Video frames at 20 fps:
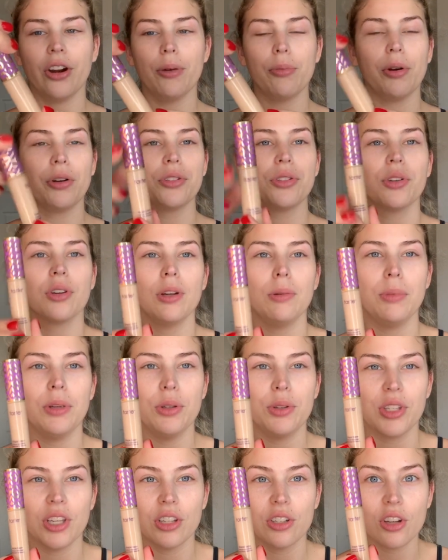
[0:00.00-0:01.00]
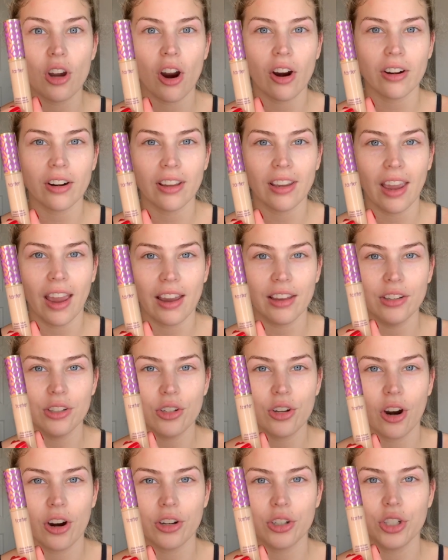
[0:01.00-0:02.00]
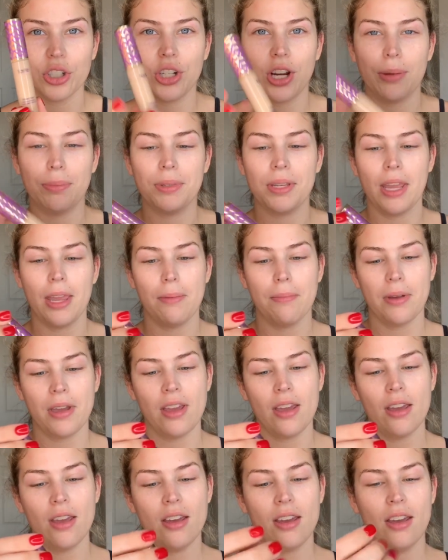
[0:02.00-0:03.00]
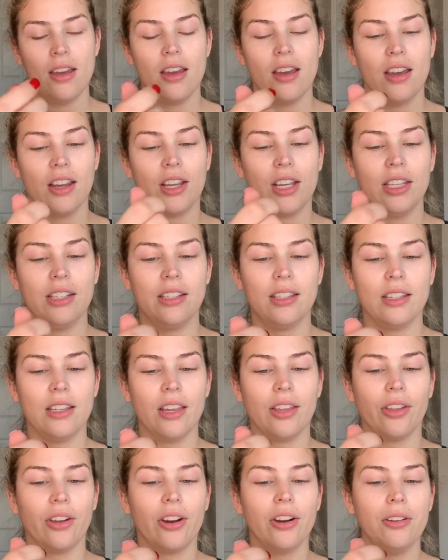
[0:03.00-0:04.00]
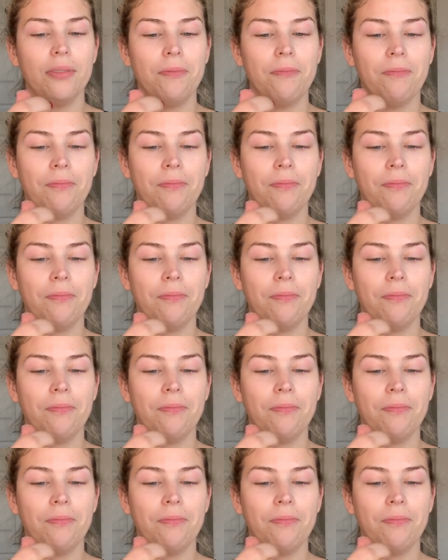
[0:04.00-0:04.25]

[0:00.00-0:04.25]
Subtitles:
I'm also gonna be using Tarte again, Tarte Shape Tape Concealer.